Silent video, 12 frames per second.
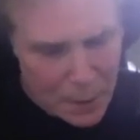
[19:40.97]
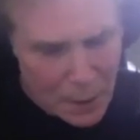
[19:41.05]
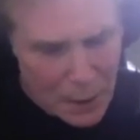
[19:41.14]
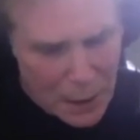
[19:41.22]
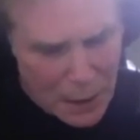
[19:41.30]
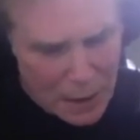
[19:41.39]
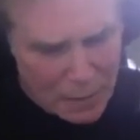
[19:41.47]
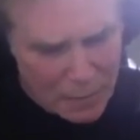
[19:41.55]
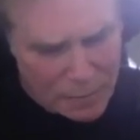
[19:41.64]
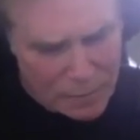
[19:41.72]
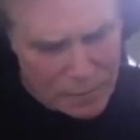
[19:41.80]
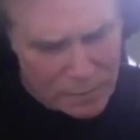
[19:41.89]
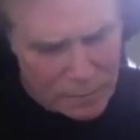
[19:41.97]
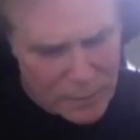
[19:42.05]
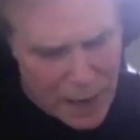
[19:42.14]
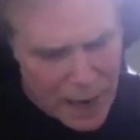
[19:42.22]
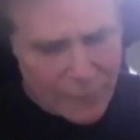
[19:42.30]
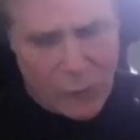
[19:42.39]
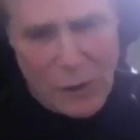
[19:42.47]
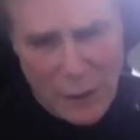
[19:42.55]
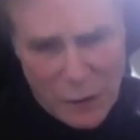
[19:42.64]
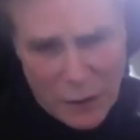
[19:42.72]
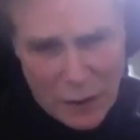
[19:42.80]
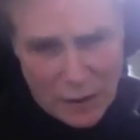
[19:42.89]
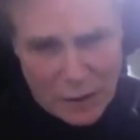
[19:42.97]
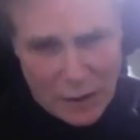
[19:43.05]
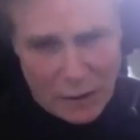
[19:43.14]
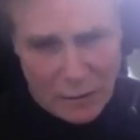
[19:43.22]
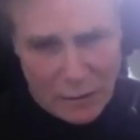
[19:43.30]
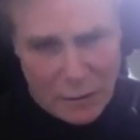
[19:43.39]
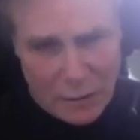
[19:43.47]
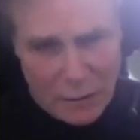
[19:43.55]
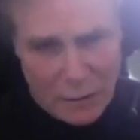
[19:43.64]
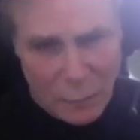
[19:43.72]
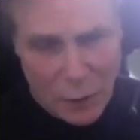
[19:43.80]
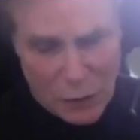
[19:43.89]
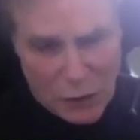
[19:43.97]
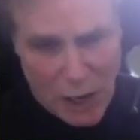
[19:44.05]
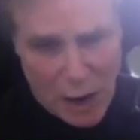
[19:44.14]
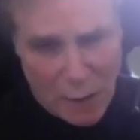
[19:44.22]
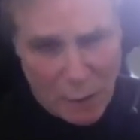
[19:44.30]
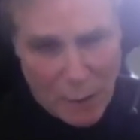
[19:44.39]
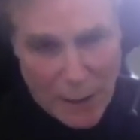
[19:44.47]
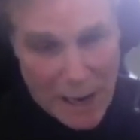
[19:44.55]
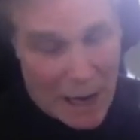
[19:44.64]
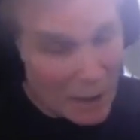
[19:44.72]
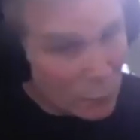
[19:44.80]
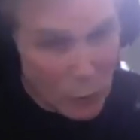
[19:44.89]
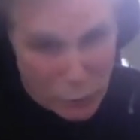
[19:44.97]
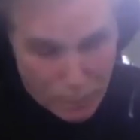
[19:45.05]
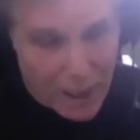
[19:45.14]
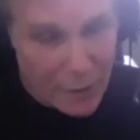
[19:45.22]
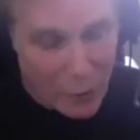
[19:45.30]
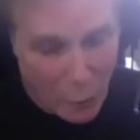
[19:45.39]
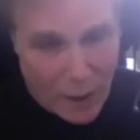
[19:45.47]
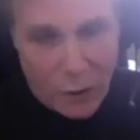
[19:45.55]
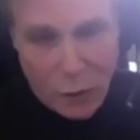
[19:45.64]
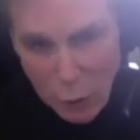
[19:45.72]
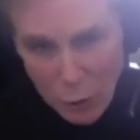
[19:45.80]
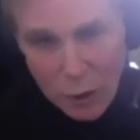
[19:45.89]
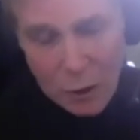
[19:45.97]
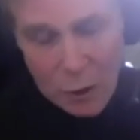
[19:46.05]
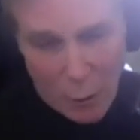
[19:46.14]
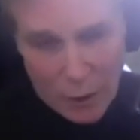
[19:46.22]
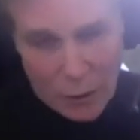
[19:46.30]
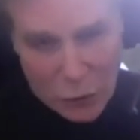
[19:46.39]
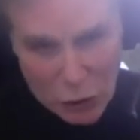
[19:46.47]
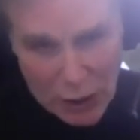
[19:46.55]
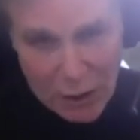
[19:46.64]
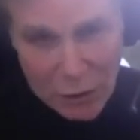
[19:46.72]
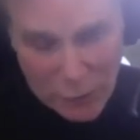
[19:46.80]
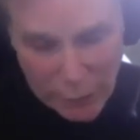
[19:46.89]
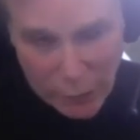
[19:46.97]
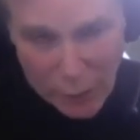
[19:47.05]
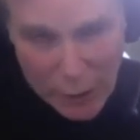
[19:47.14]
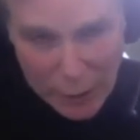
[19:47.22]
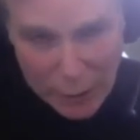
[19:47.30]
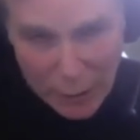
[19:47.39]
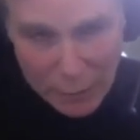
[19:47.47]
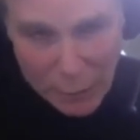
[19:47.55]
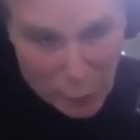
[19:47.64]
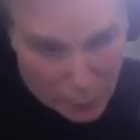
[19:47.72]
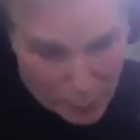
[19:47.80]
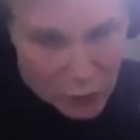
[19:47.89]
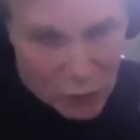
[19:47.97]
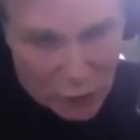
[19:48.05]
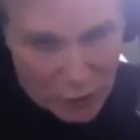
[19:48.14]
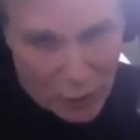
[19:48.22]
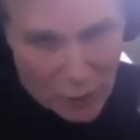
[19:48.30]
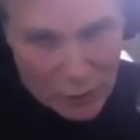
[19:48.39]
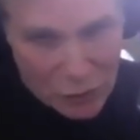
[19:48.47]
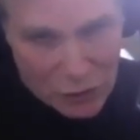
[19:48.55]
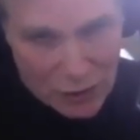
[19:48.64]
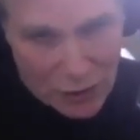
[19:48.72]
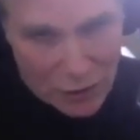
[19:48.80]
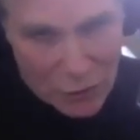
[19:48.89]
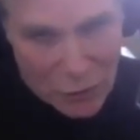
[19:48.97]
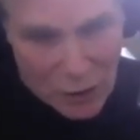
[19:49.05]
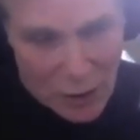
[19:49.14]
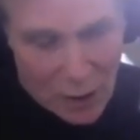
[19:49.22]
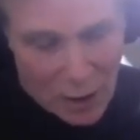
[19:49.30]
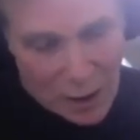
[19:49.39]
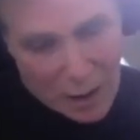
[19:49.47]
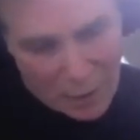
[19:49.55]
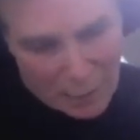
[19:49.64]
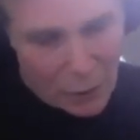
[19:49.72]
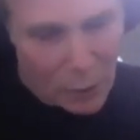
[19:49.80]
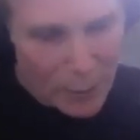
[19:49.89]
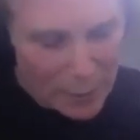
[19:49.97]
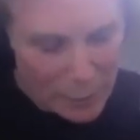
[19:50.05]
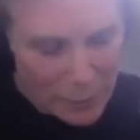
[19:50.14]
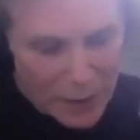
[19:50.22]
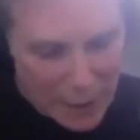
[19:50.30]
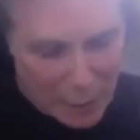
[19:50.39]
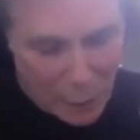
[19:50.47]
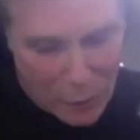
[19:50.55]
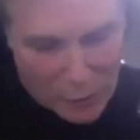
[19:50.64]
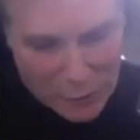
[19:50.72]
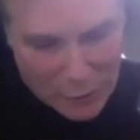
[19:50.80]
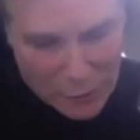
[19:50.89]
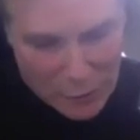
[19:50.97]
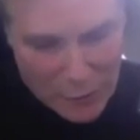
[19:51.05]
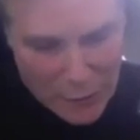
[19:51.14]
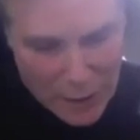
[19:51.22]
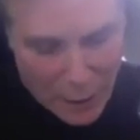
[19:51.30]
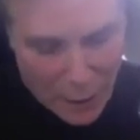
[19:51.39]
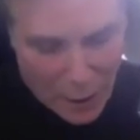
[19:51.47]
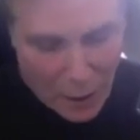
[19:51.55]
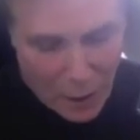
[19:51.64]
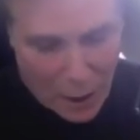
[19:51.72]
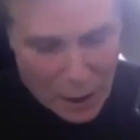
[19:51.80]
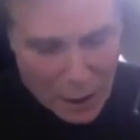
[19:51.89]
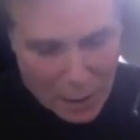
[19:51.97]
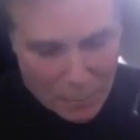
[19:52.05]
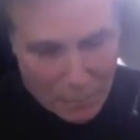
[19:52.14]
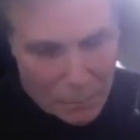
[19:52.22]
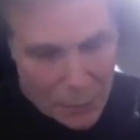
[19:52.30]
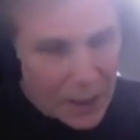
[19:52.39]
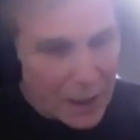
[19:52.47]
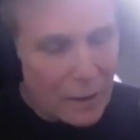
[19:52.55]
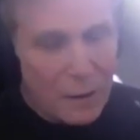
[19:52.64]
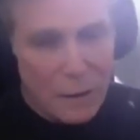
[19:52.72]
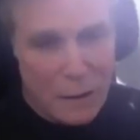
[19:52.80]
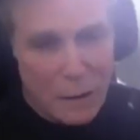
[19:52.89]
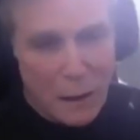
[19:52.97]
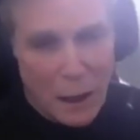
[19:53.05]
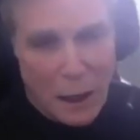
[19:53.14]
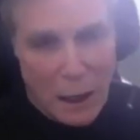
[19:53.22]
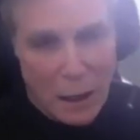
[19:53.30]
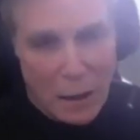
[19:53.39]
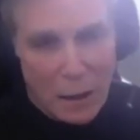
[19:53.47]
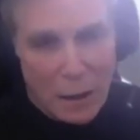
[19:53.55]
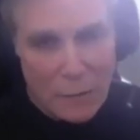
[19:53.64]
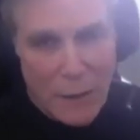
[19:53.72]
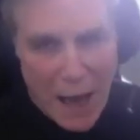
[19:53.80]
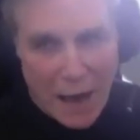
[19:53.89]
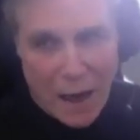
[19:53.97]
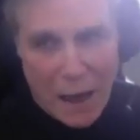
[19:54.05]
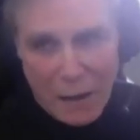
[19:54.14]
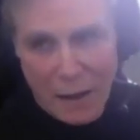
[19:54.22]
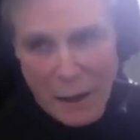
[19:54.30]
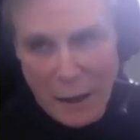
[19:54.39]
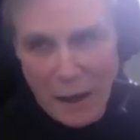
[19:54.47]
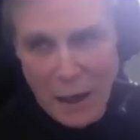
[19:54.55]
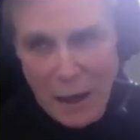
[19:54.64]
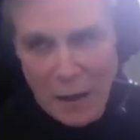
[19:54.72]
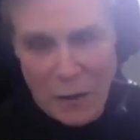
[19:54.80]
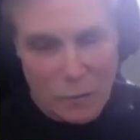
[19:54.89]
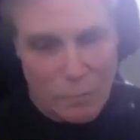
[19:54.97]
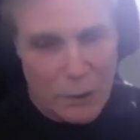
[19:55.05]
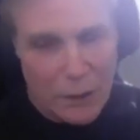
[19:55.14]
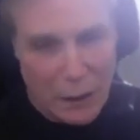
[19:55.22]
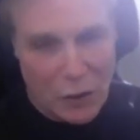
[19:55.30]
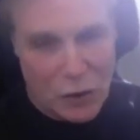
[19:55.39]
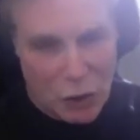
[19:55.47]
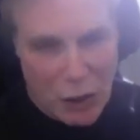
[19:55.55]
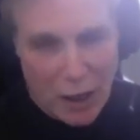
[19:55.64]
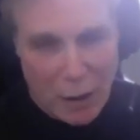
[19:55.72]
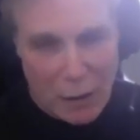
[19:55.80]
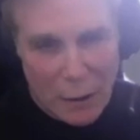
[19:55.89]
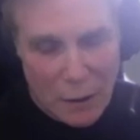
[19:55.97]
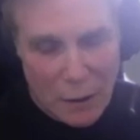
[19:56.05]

uh, advertising ID, mm-hmm. which everybody has. Which, by the way, you can go in and change if you want. You personally can go in and change. A little bit of tech work to do that, um, but that ID is being shared,